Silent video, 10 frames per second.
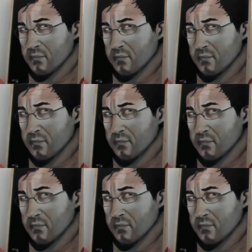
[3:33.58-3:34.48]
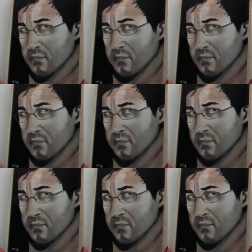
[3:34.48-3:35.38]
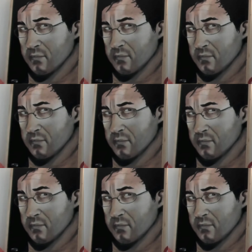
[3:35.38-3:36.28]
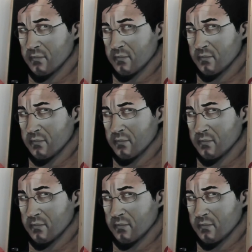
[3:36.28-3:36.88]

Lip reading: (not speaking)